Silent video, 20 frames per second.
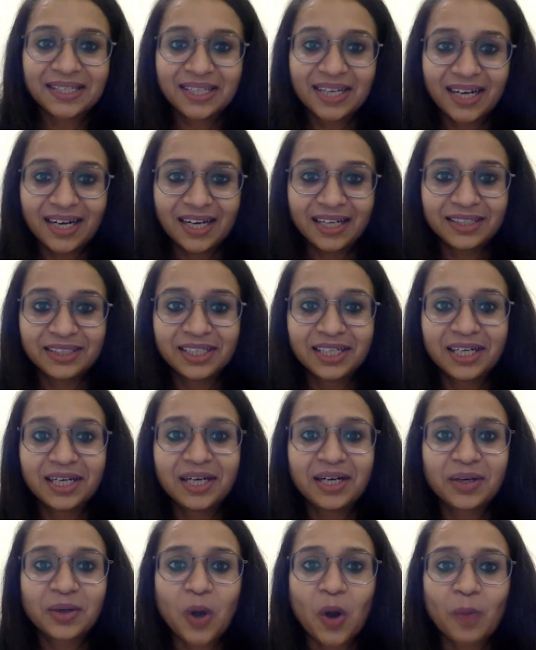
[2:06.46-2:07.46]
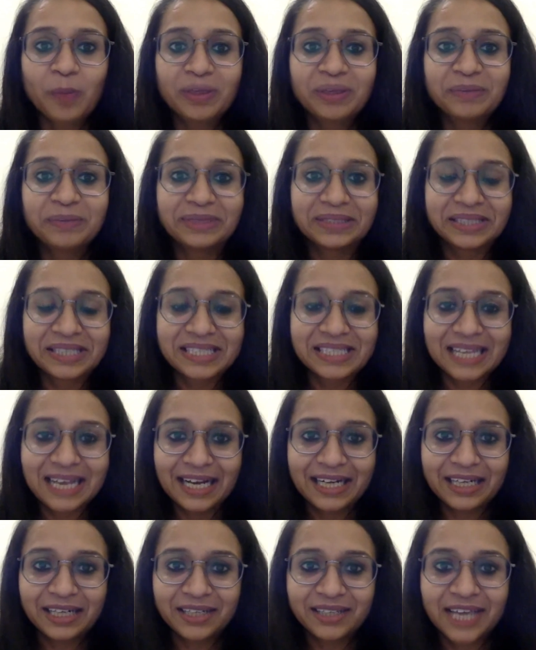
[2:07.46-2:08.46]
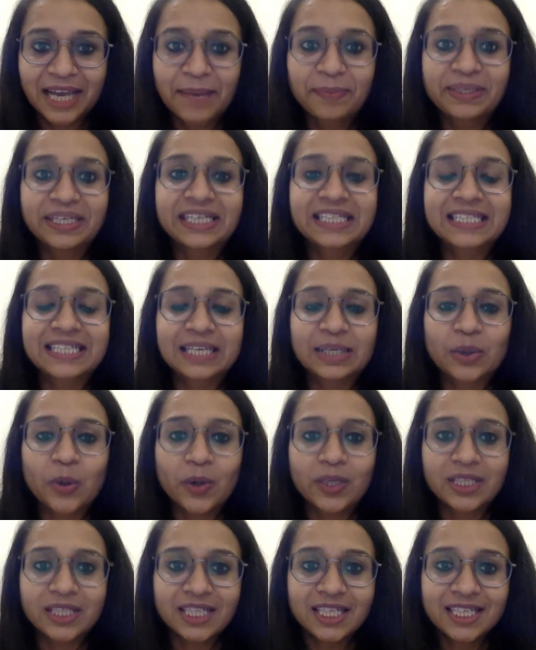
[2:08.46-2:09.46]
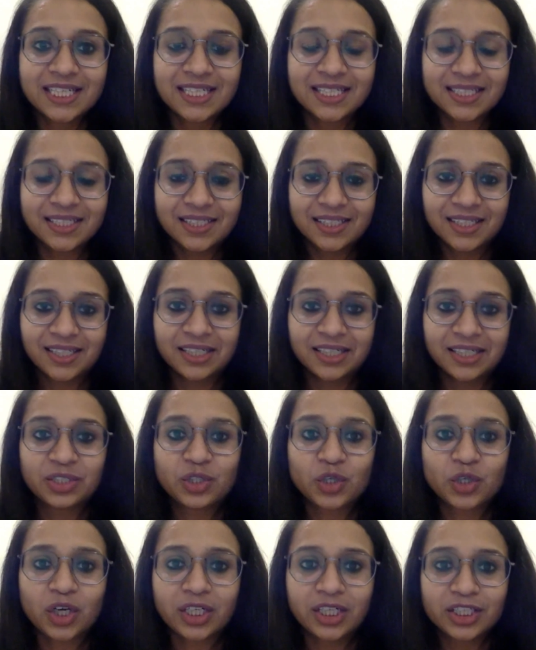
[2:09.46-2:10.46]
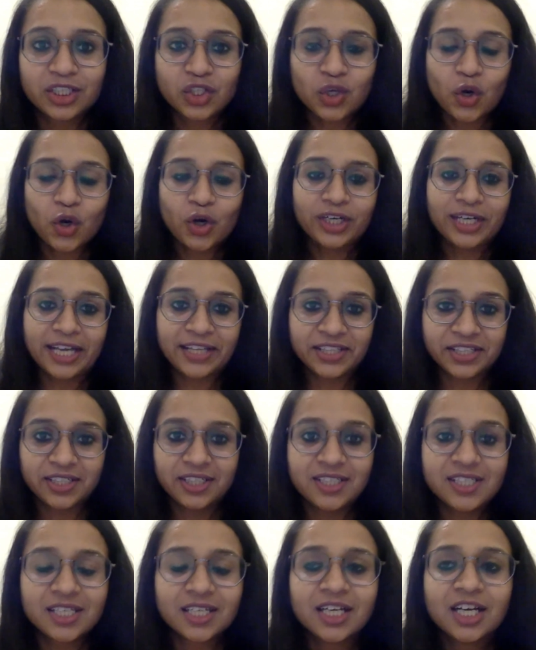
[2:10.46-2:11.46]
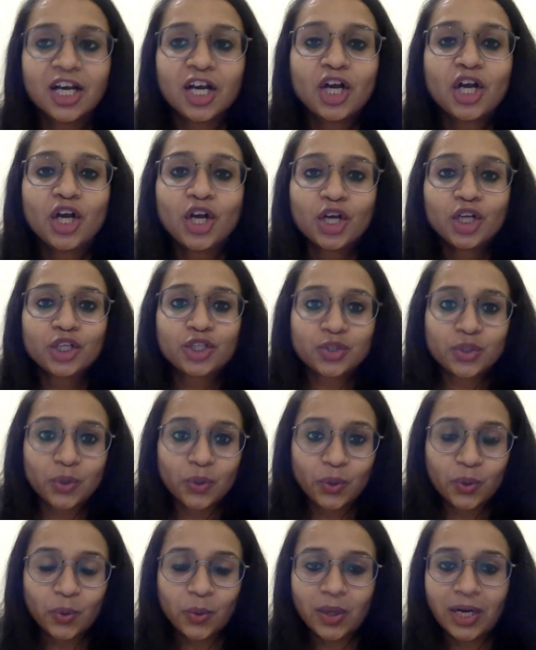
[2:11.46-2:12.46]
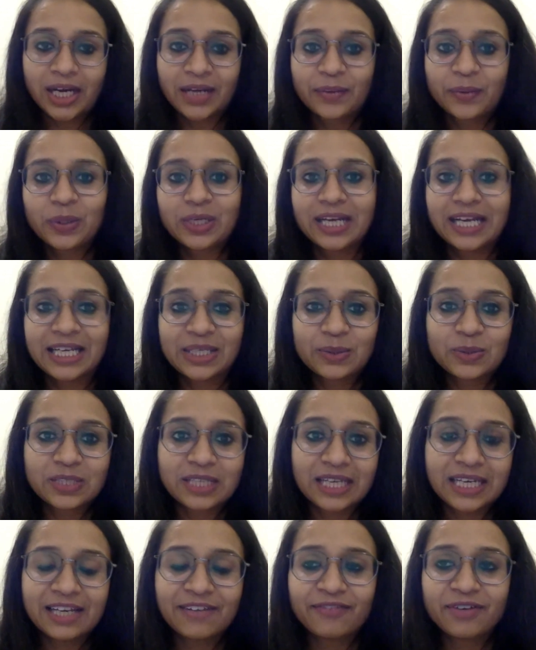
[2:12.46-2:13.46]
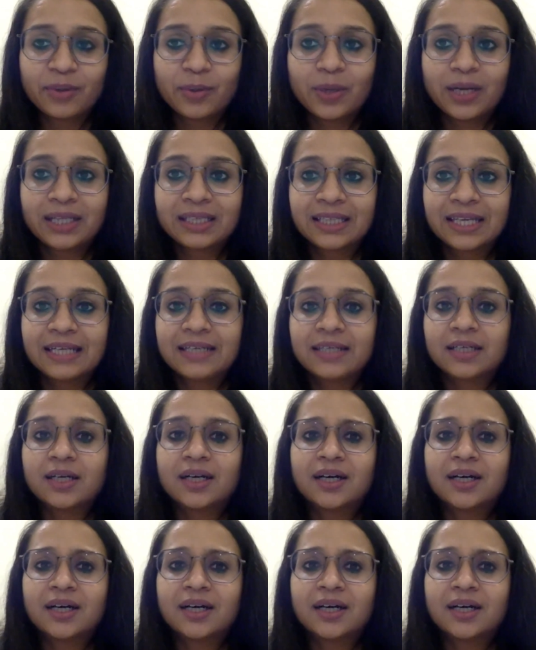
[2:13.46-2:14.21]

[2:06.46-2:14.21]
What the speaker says: Yeah, the common myth is that diabetics cannot eat chocolates or desserts. So I would like to tell everyone that